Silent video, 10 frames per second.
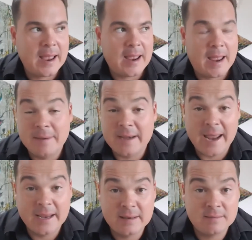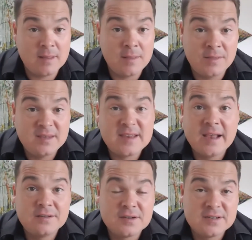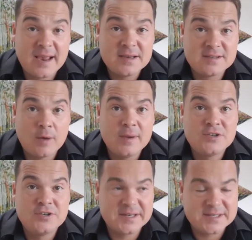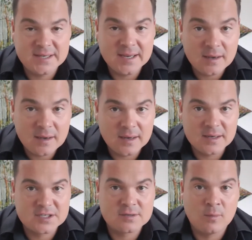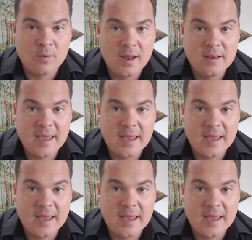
I mean, this exercise that we just did is one that